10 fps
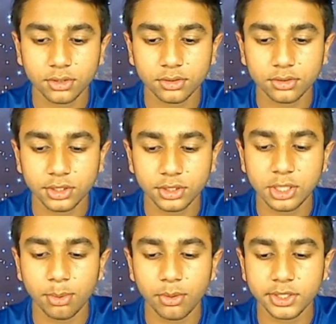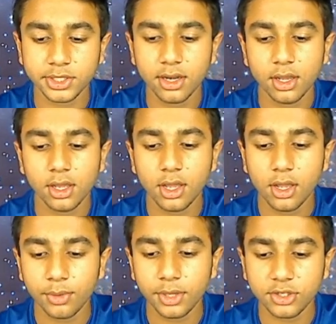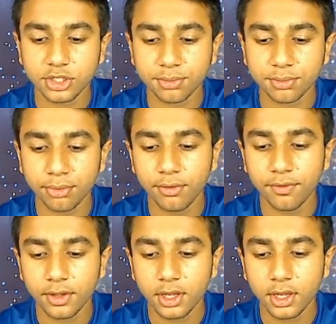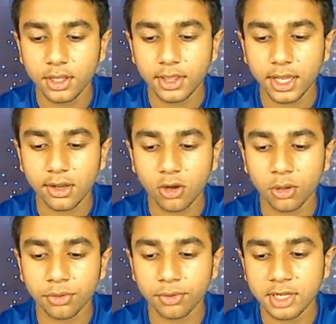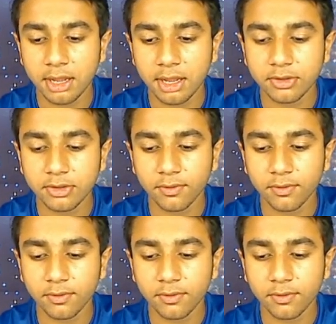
So as simple as that, we can just prove that all three types of